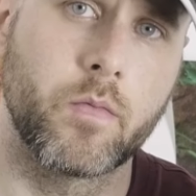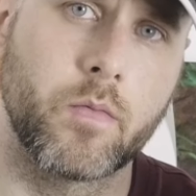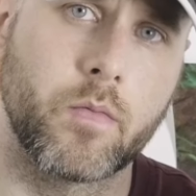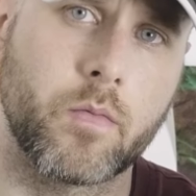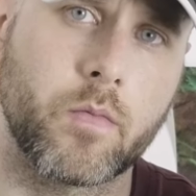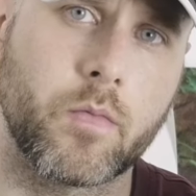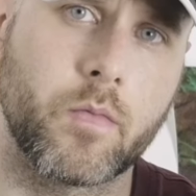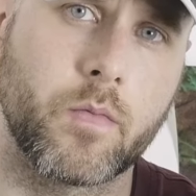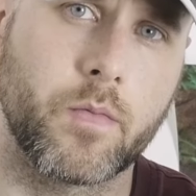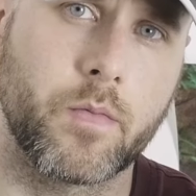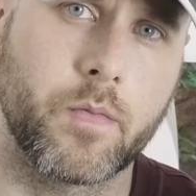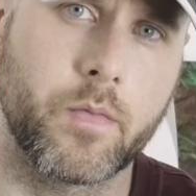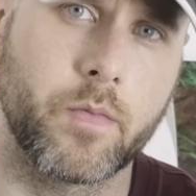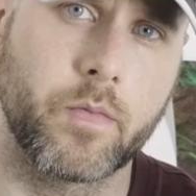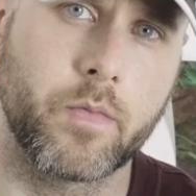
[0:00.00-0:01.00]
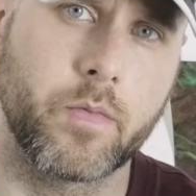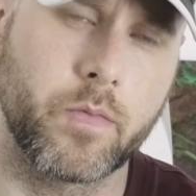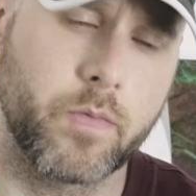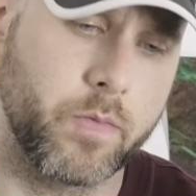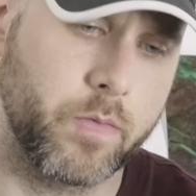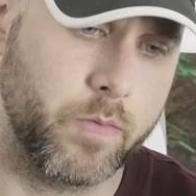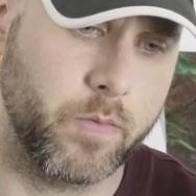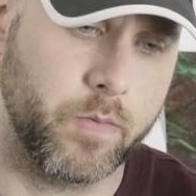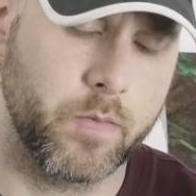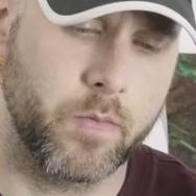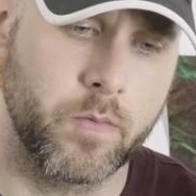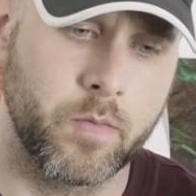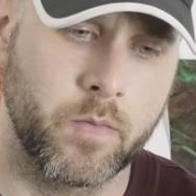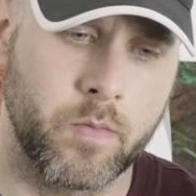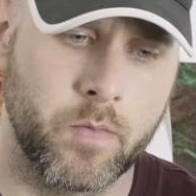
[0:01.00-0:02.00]

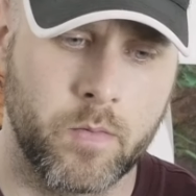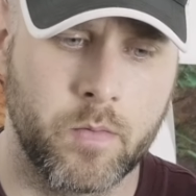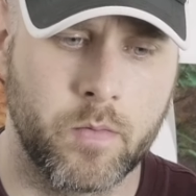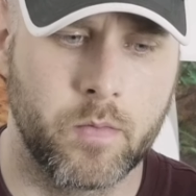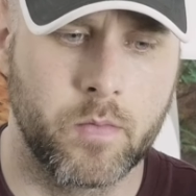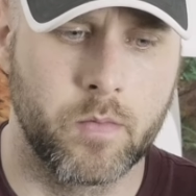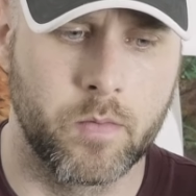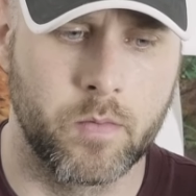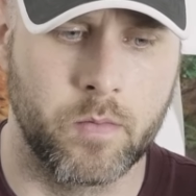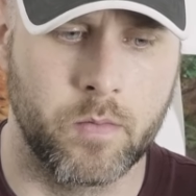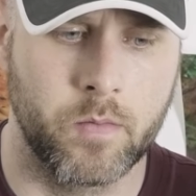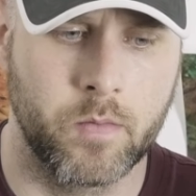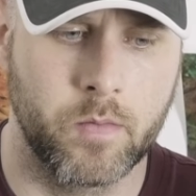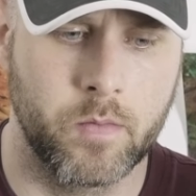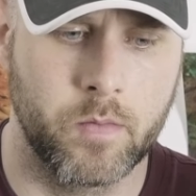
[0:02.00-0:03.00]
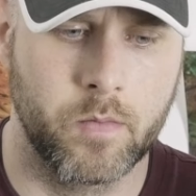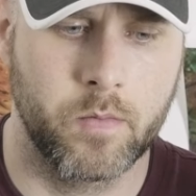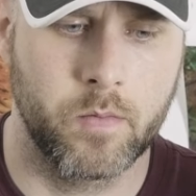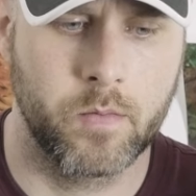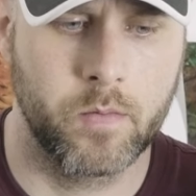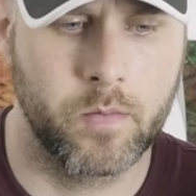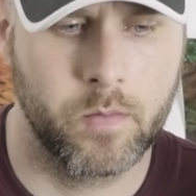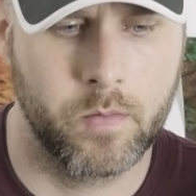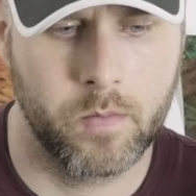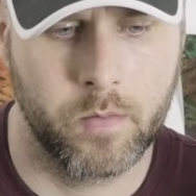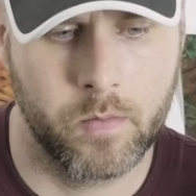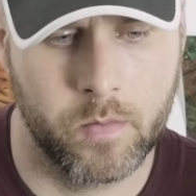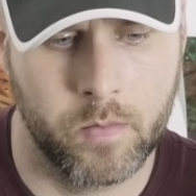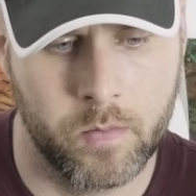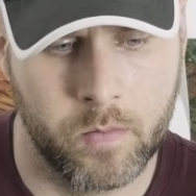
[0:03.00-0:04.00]

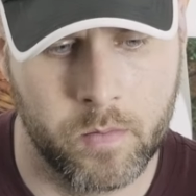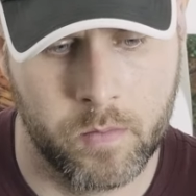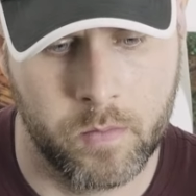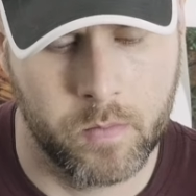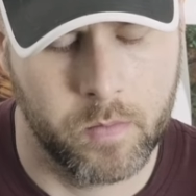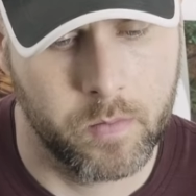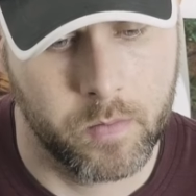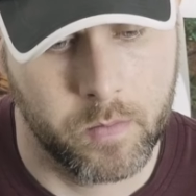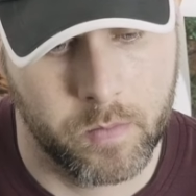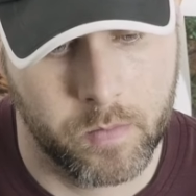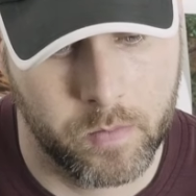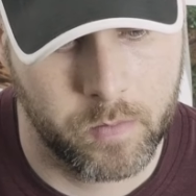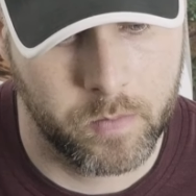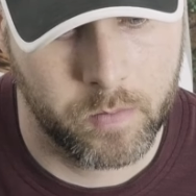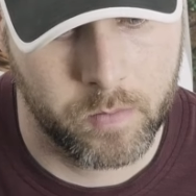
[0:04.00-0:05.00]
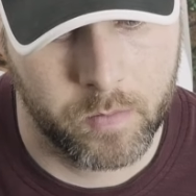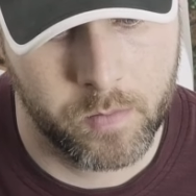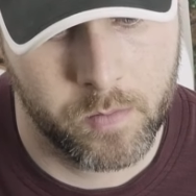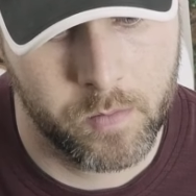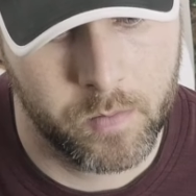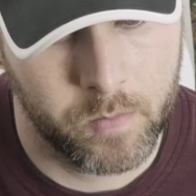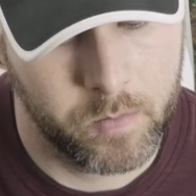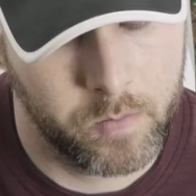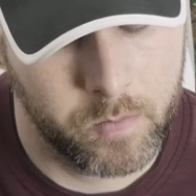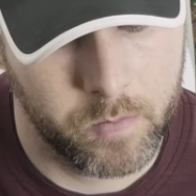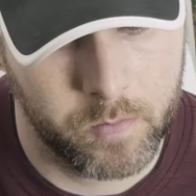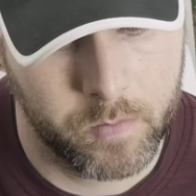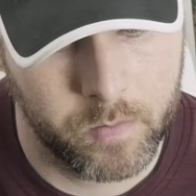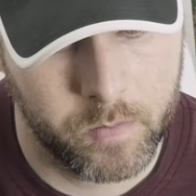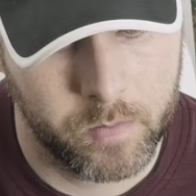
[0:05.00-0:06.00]

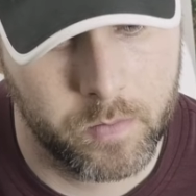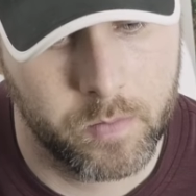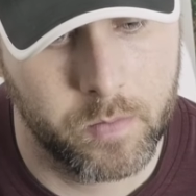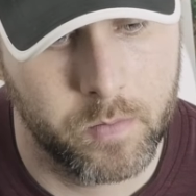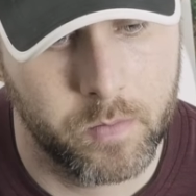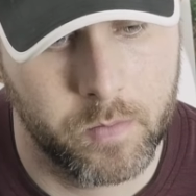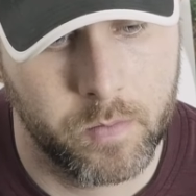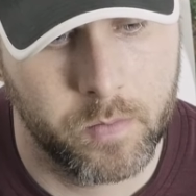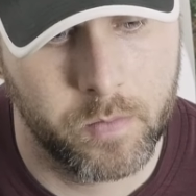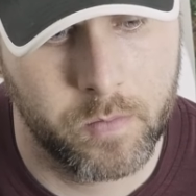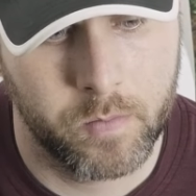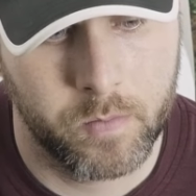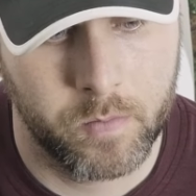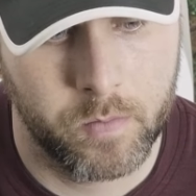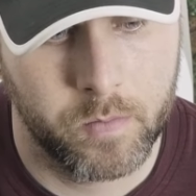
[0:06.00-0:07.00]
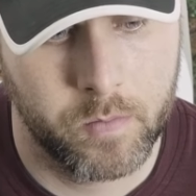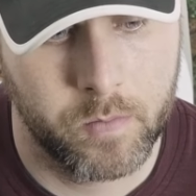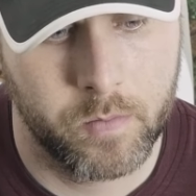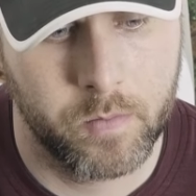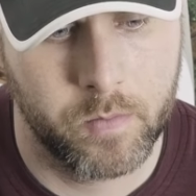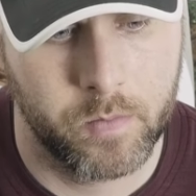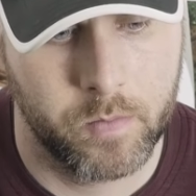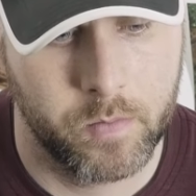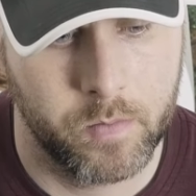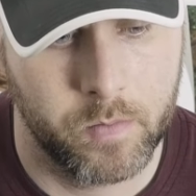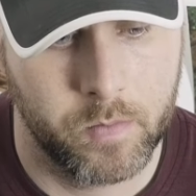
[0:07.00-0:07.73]
The person shown says nothing.